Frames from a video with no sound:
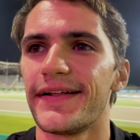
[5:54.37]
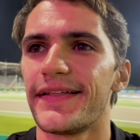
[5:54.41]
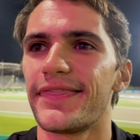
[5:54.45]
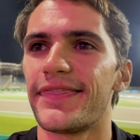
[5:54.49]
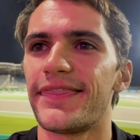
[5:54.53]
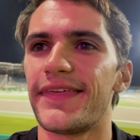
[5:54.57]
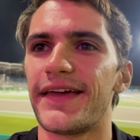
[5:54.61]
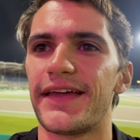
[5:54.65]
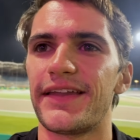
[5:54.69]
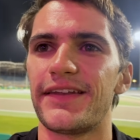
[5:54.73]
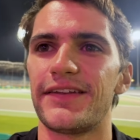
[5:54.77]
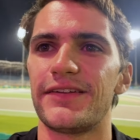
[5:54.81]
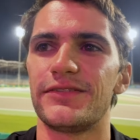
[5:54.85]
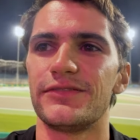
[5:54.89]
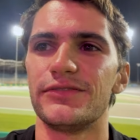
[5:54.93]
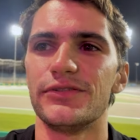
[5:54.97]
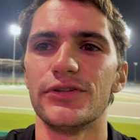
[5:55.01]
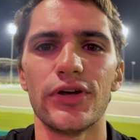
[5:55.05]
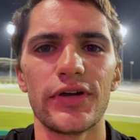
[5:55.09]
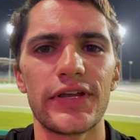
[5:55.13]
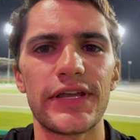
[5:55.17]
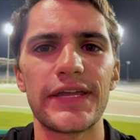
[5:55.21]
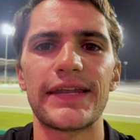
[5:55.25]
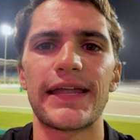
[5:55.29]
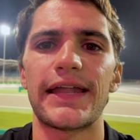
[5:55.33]
than
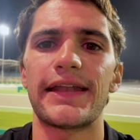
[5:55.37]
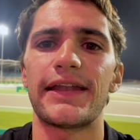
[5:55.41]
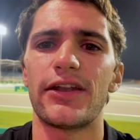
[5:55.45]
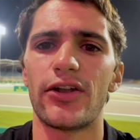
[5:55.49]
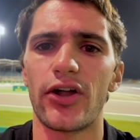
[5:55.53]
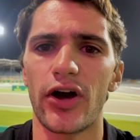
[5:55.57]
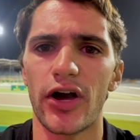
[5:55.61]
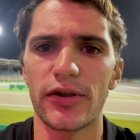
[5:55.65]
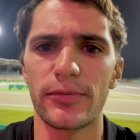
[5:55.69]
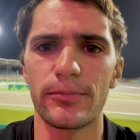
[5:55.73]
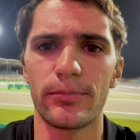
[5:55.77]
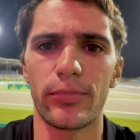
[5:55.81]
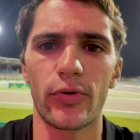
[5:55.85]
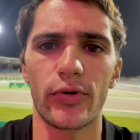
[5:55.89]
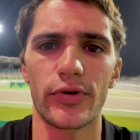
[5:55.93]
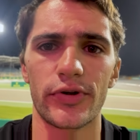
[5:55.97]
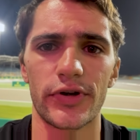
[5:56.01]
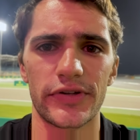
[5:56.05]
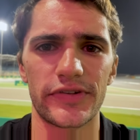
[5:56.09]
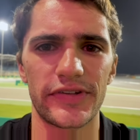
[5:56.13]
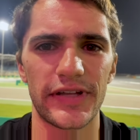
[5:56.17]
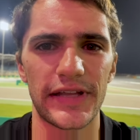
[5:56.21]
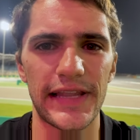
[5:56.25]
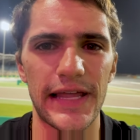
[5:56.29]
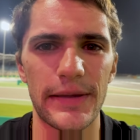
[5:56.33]
looking at an onboard or
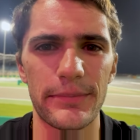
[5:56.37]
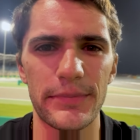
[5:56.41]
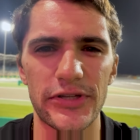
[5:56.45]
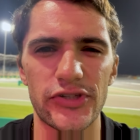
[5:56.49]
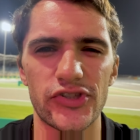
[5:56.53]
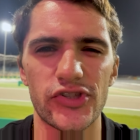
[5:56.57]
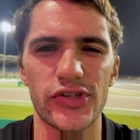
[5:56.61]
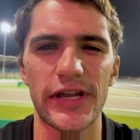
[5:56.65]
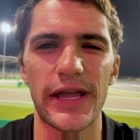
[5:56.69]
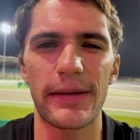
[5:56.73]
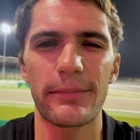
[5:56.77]
telemetry.